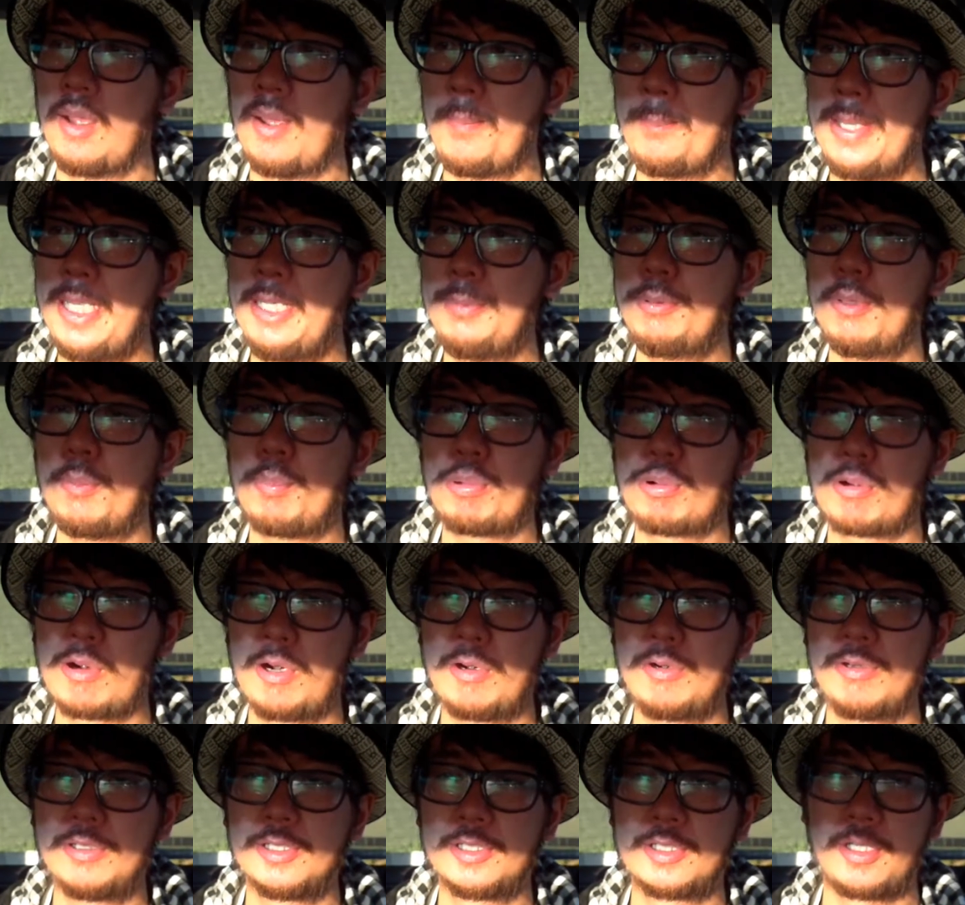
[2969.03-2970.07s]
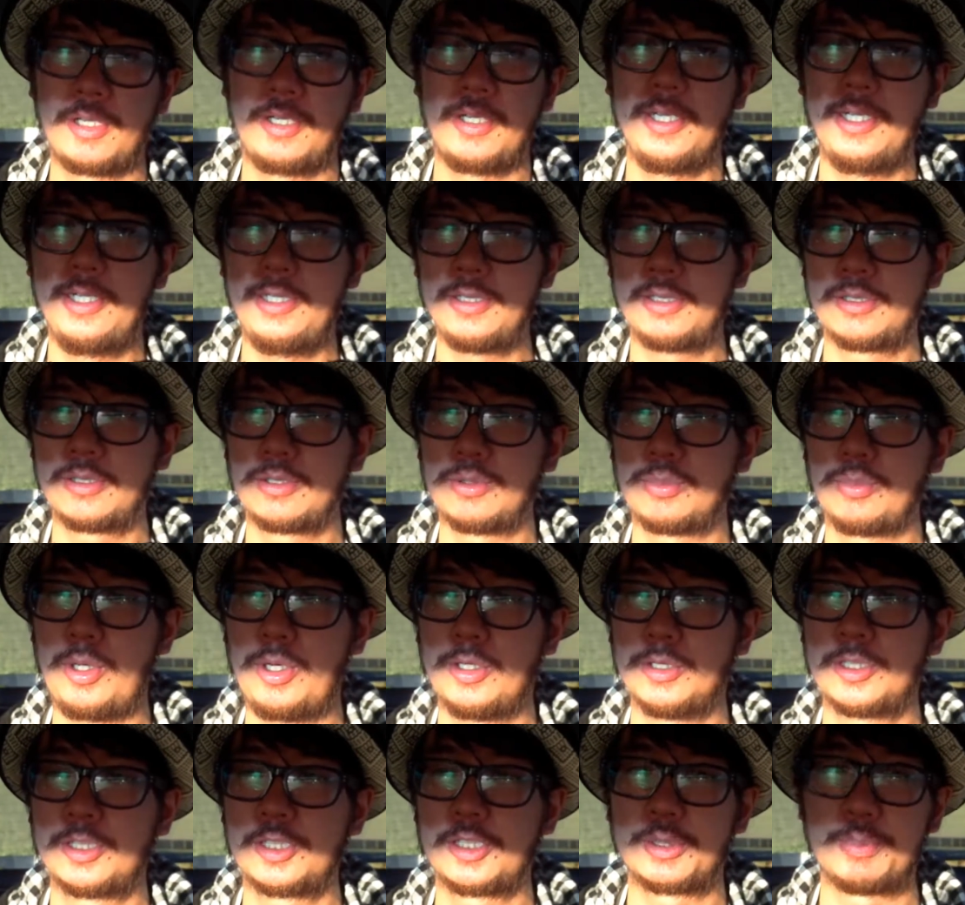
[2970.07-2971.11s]
People prioritize
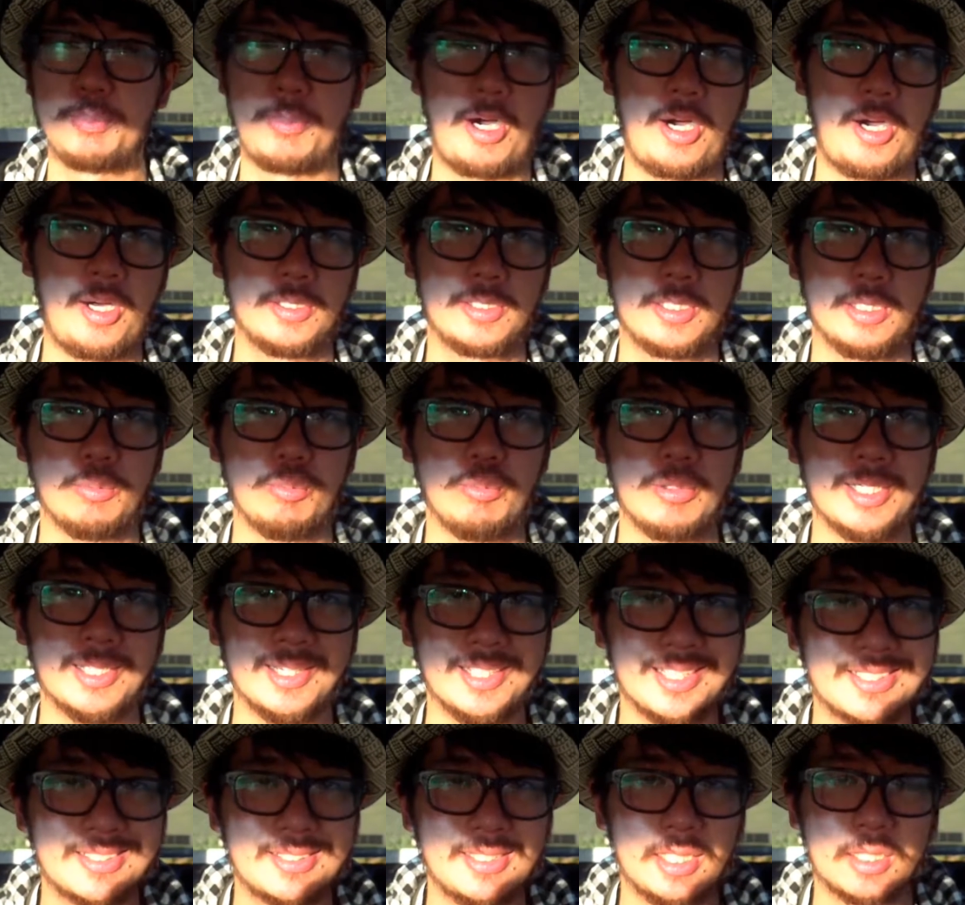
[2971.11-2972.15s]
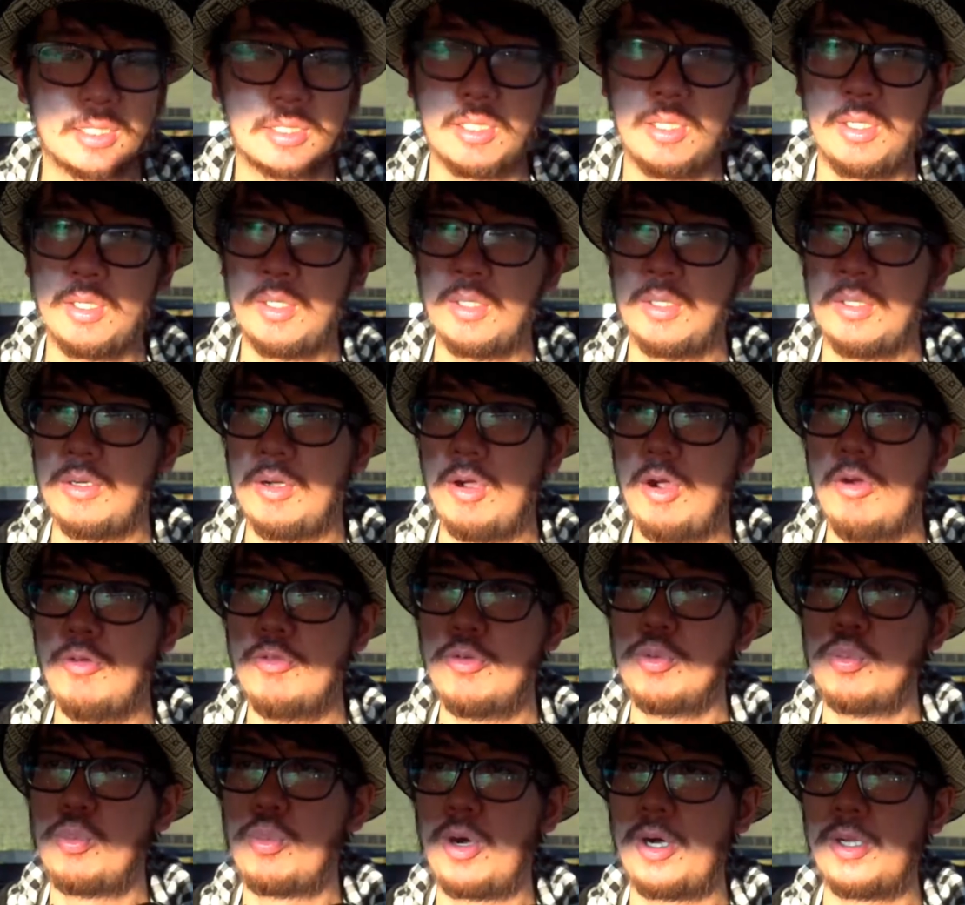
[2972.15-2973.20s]
what's smart and realistic
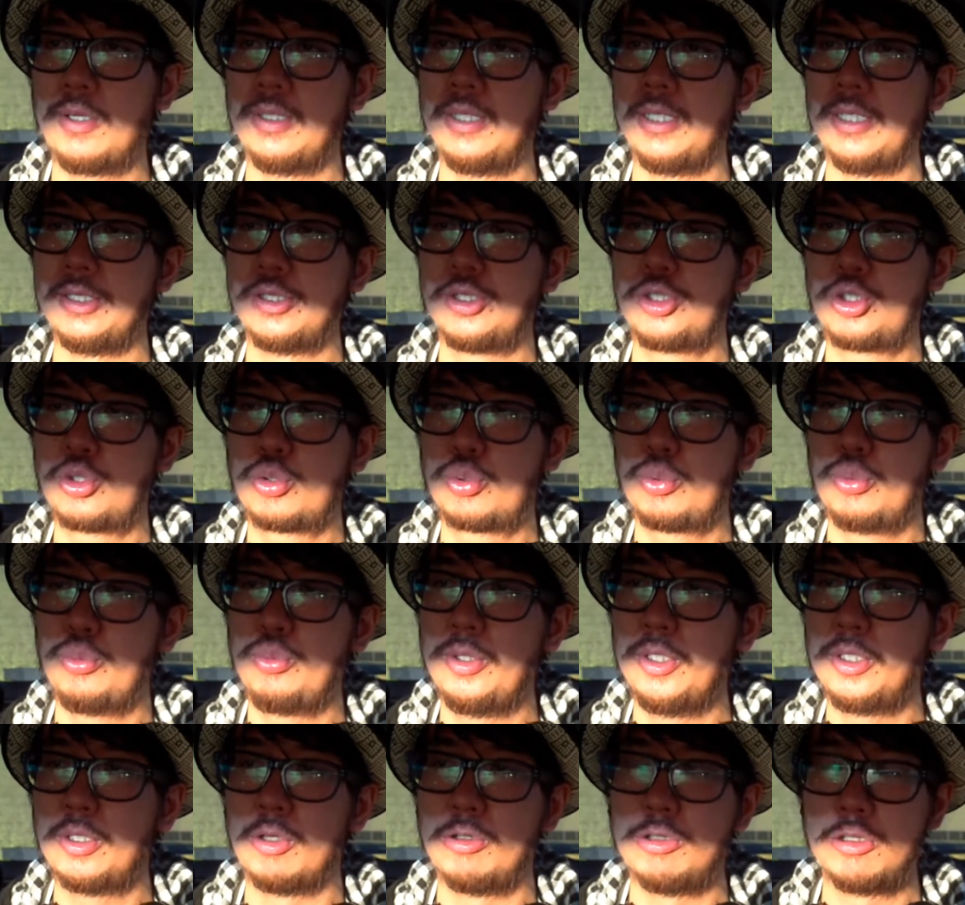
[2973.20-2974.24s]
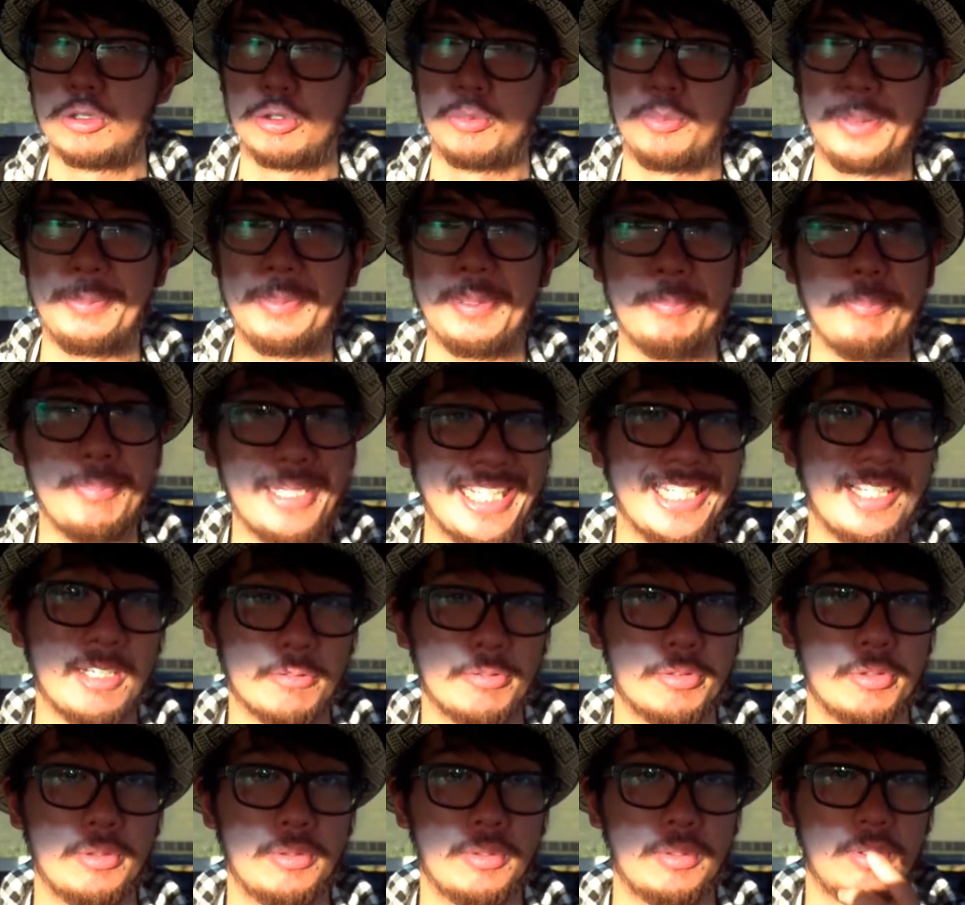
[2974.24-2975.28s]
over what is truly going to be
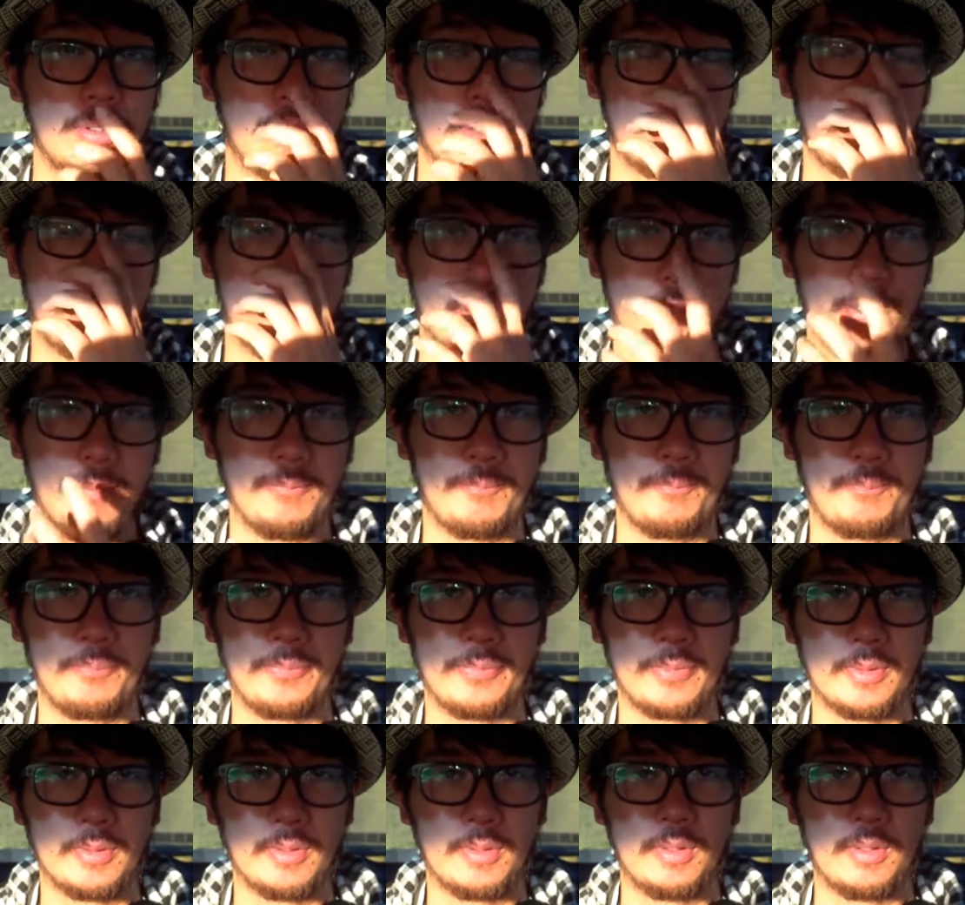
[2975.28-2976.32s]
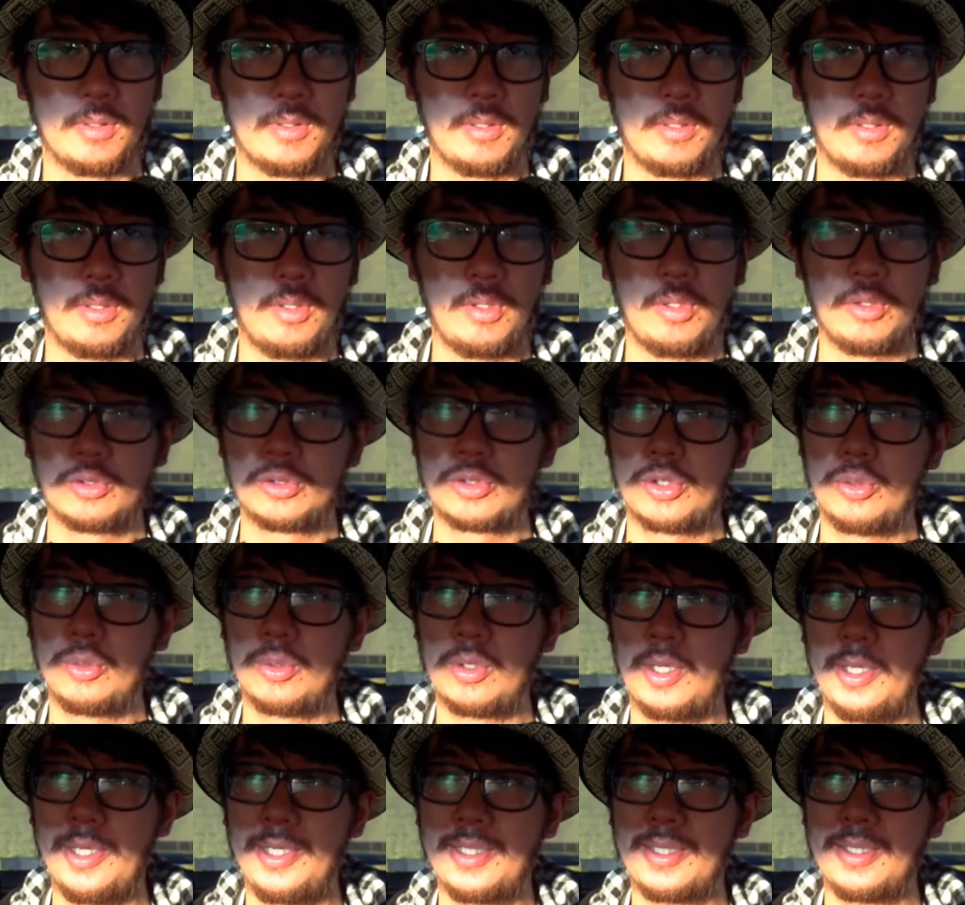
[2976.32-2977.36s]
meaningful, right? So
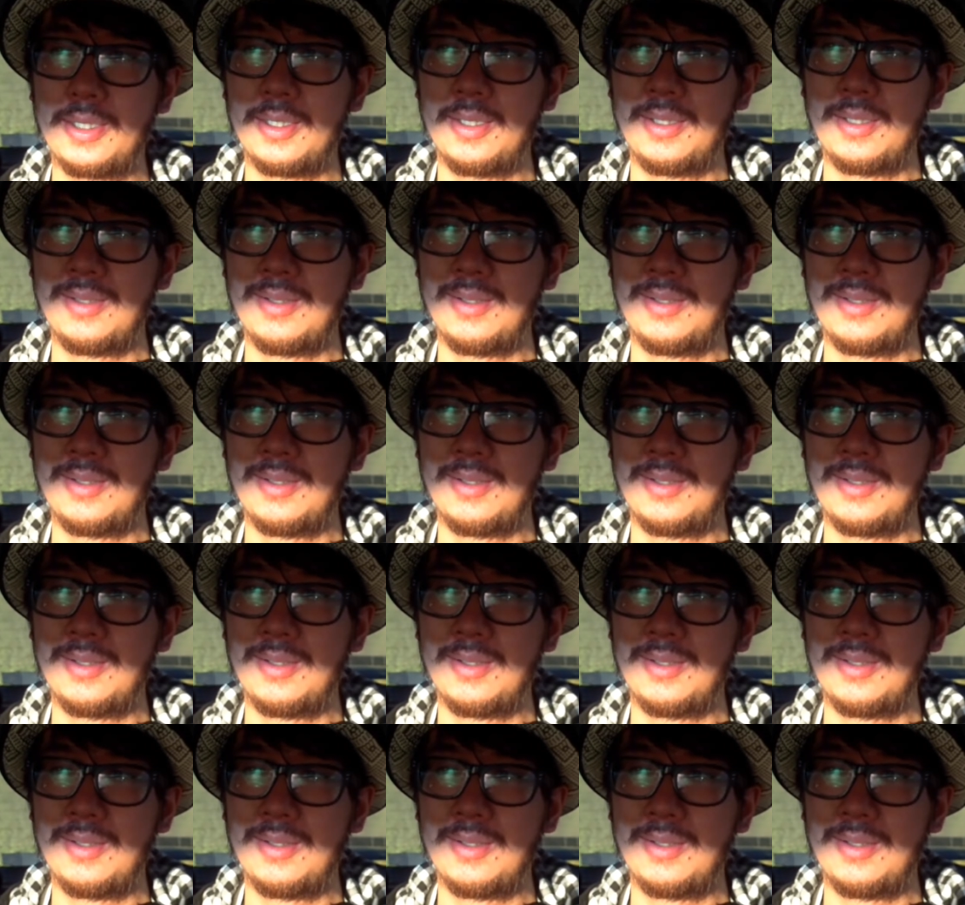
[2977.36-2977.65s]
like,